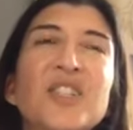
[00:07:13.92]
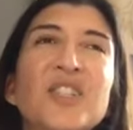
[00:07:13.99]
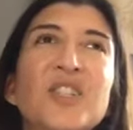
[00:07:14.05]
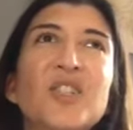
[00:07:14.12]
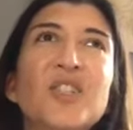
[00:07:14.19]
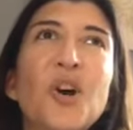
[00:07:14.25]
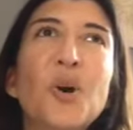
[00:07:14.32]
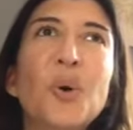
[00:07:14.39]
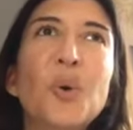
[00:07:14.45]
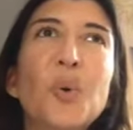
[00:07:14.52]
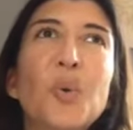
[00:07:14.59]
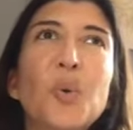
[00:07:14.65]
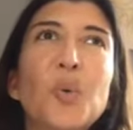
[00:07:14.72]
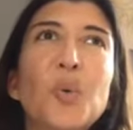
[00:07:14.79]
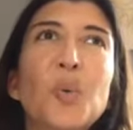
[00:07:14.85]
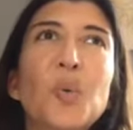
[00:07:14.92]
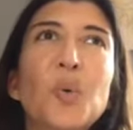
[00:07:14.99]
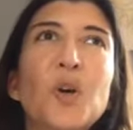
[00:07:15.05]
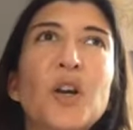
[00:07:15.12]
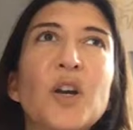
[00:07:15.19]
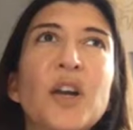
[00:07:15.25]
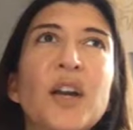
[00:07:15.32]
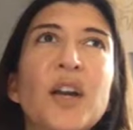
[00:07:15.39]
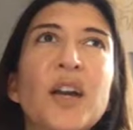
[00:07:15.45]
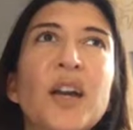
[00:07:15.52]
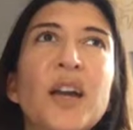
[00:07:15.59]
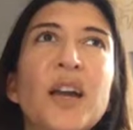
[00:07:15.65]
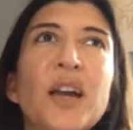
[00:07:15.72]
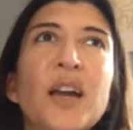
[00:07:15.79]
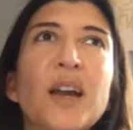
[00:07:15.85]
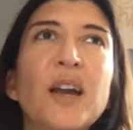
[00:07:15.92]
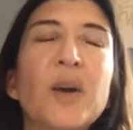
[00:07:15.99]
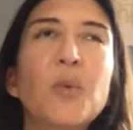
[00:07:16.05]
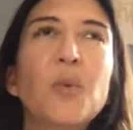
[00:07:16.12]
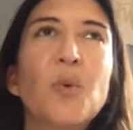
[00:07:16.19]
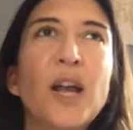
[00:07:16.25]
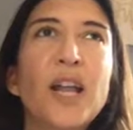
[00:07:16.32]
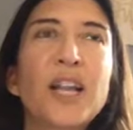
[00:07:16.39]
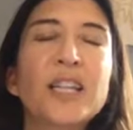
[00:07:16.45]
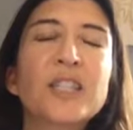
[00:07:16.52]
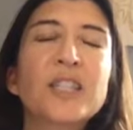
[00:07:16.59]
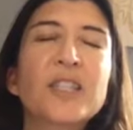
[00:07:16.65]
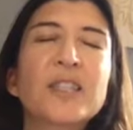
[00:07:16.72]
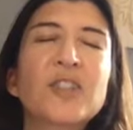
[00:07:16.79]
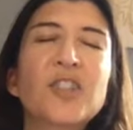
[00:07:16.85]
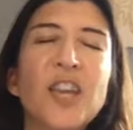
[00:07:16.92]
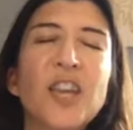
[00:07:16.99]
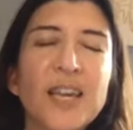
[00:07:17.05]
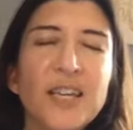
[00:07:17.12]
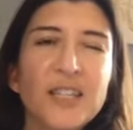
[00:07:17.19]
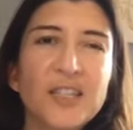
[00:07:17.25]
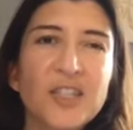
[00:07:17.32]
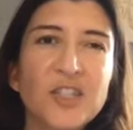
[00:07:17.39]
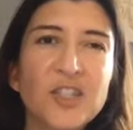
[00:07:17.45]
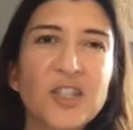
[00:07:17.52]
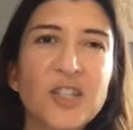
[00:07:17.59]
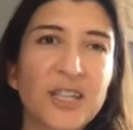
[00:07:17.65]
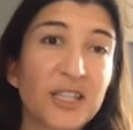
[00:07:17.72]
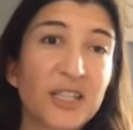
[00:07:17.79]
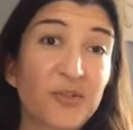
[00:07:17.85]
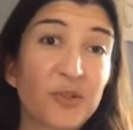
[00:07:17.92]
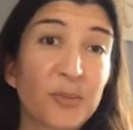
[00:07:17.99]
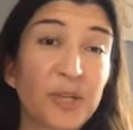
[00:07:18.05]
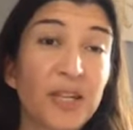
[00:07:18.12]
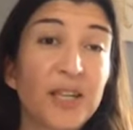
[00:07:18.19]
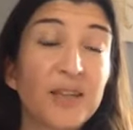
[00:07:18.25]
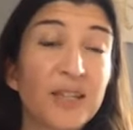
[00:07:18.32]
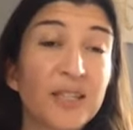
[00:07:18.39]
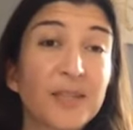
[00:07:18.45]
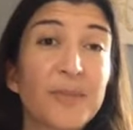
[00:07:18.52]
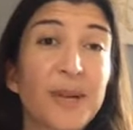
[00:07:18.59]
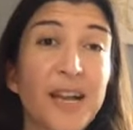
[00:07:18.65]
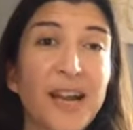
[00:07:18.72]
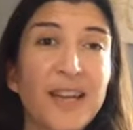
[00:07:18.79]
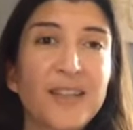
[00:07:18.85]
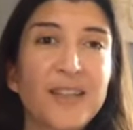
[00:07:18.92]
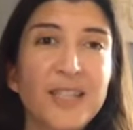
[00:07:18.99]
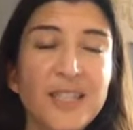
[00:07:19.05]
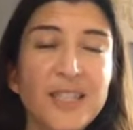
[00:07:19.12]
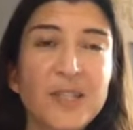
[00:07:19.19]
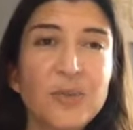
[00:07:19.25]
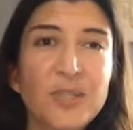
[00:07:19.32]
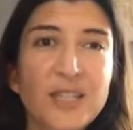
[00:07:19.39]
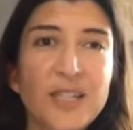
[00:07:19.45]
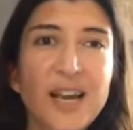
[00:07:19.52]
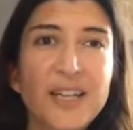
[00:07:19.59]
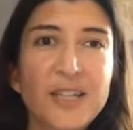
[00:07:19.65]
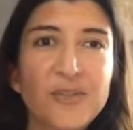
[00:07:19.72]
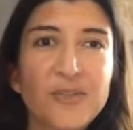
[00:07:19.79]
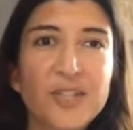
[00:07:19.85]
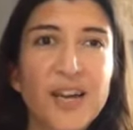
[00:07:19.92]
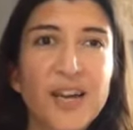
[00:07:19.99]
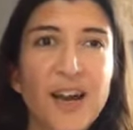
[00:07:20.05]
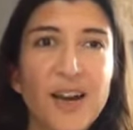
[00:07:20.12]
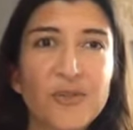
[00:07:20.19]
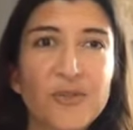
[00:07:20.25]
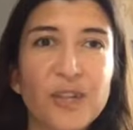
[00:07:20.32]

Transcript: So, what changed things for me, because my adolescence was kind of tough,